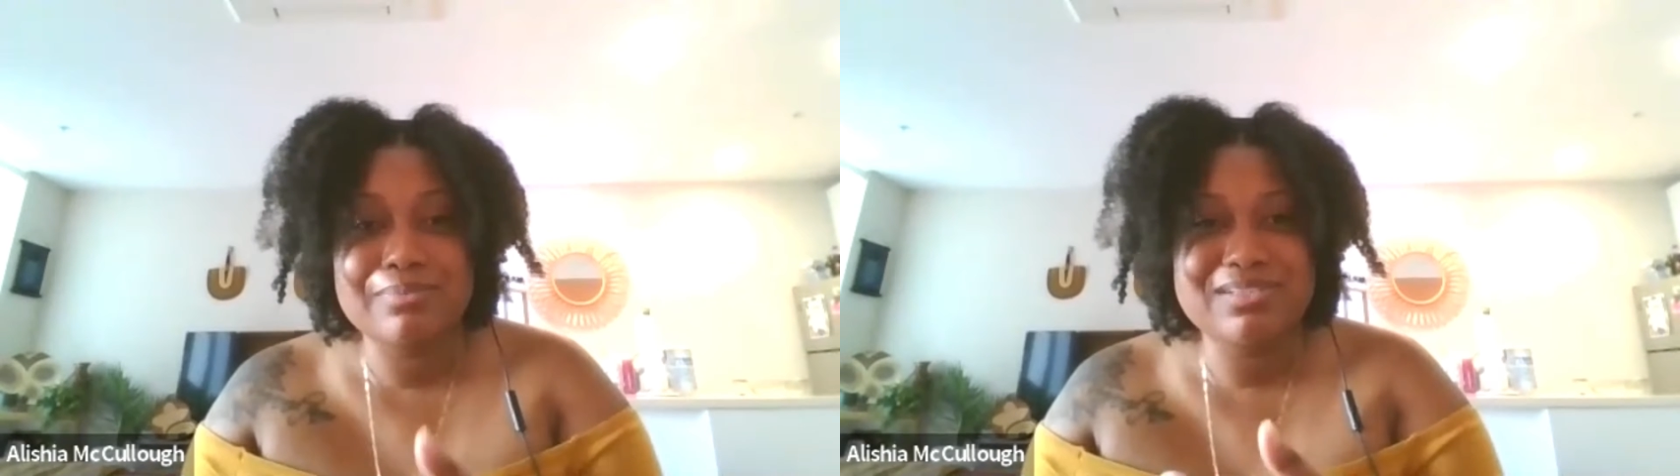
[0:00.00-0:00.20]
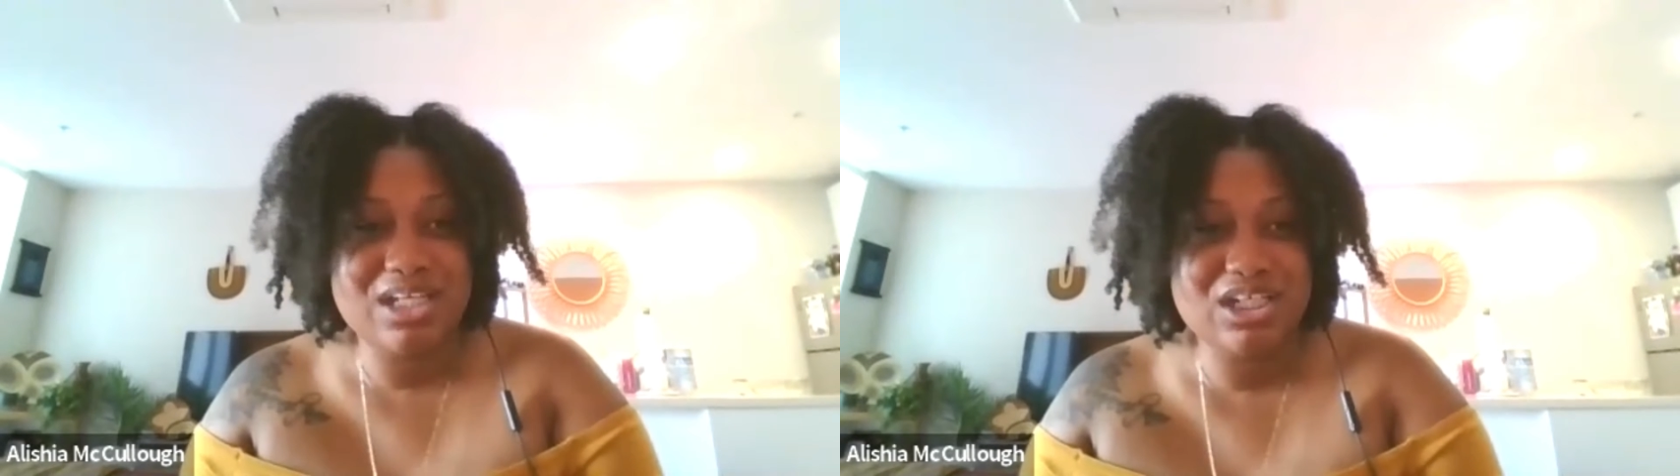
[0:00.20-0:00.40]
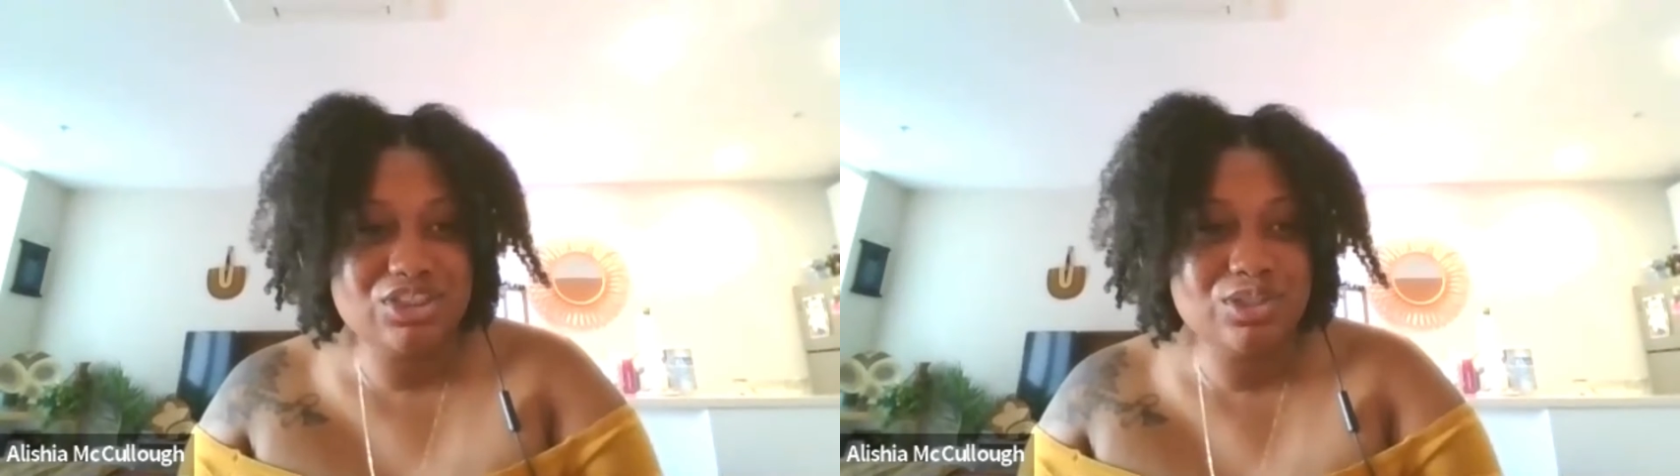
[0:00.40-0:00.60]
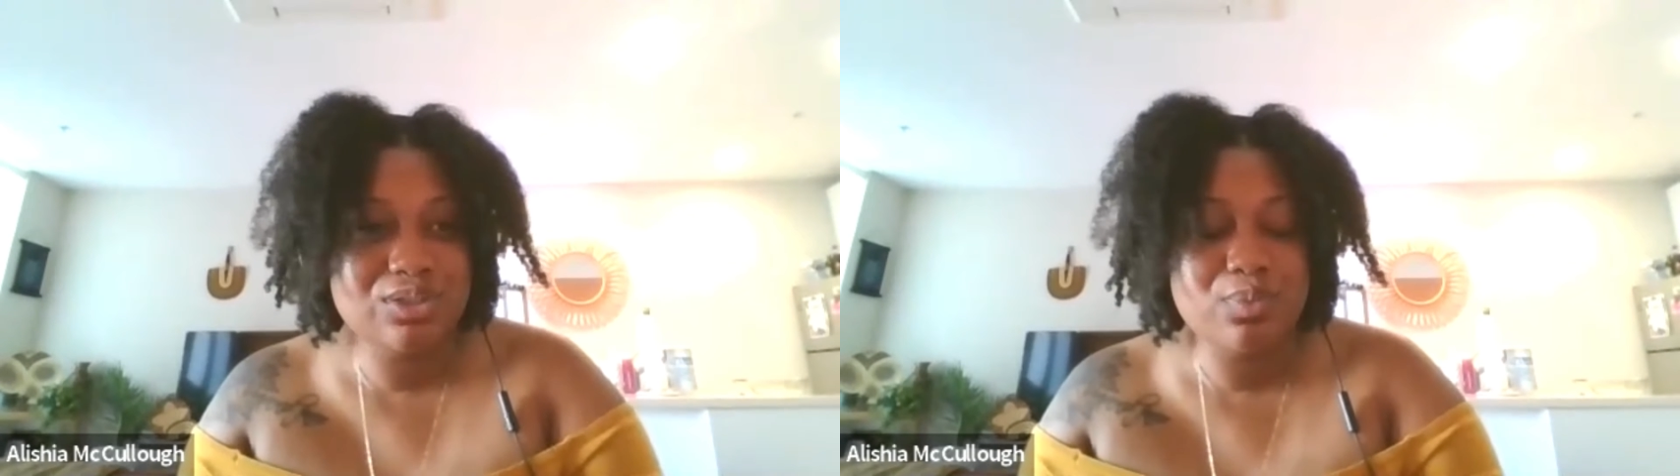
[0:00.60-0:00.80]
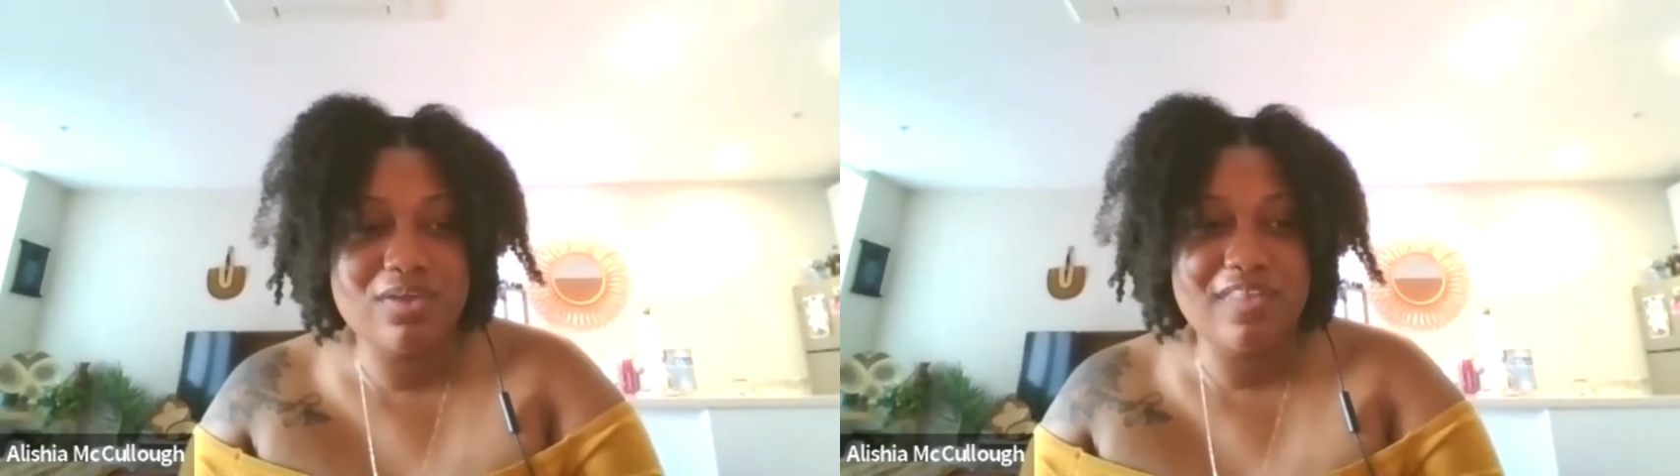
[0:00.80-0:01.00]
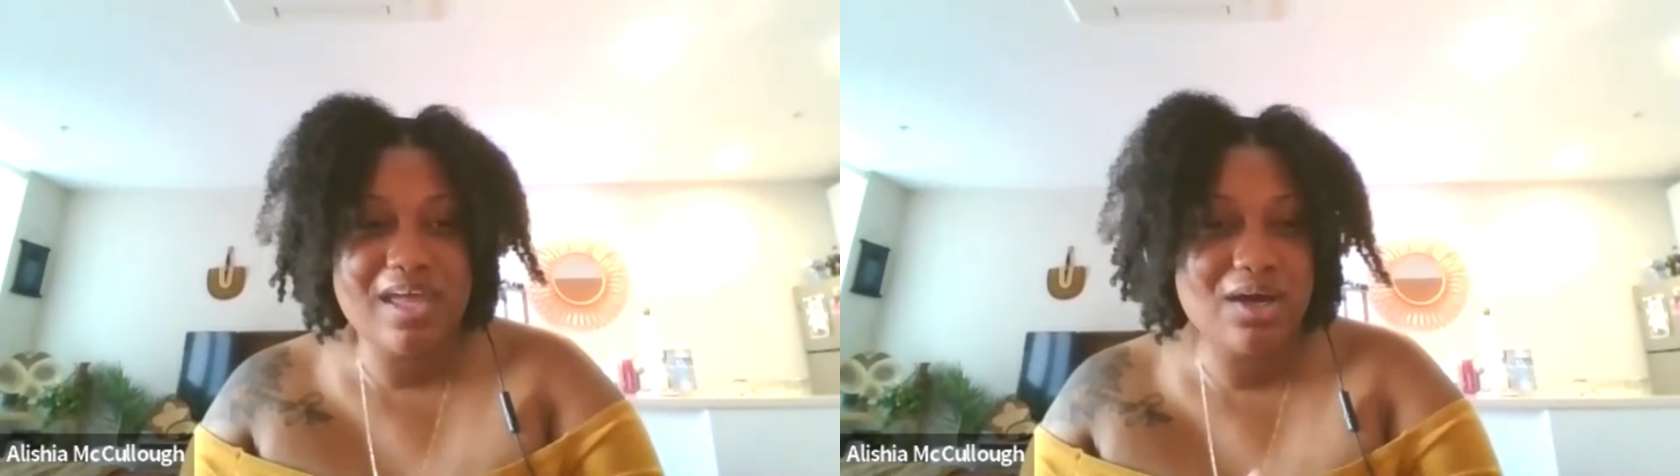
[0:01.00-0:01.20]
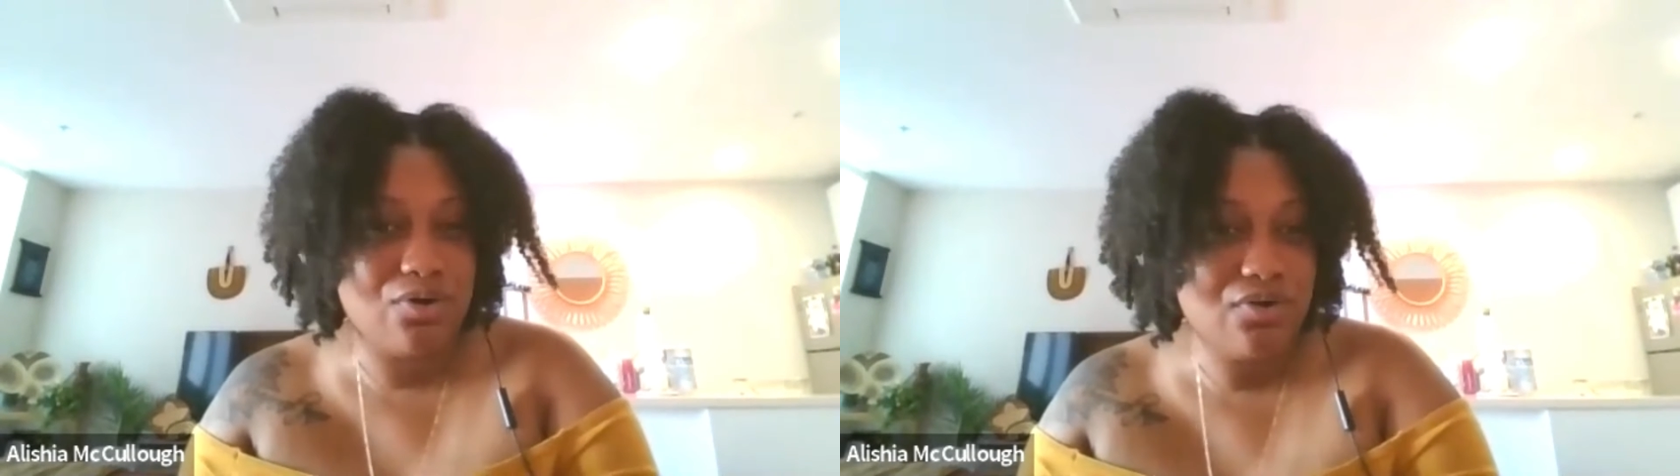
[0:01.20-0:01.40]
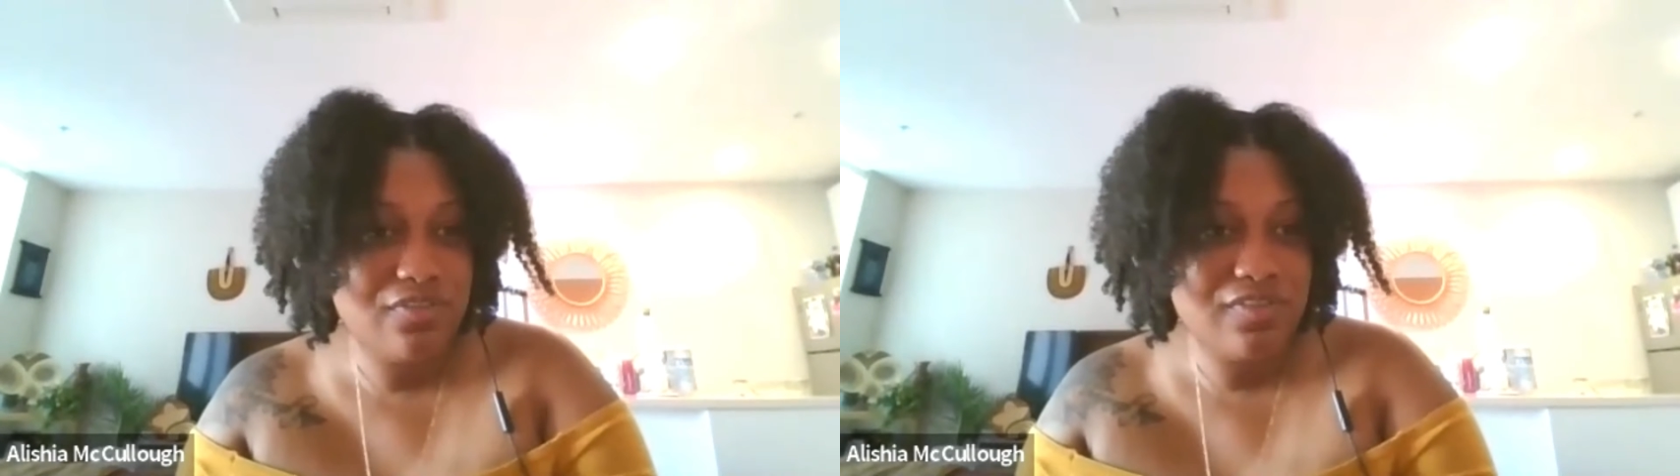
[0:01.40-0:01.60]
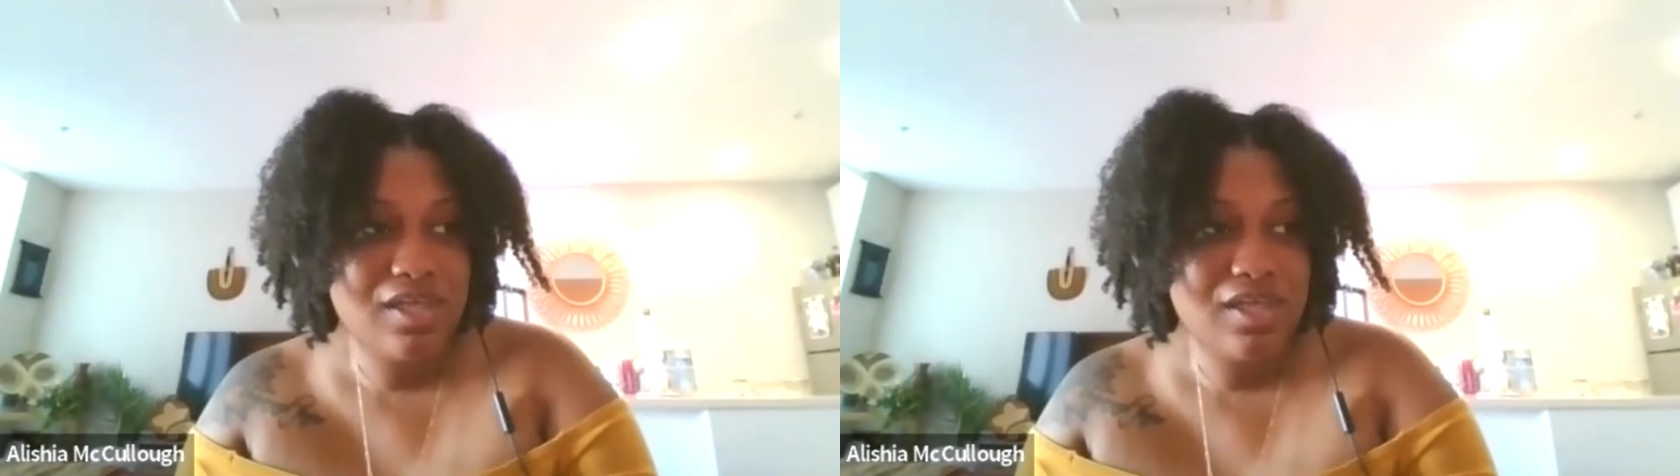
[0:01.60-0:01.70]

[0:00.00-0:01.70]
obsession with health,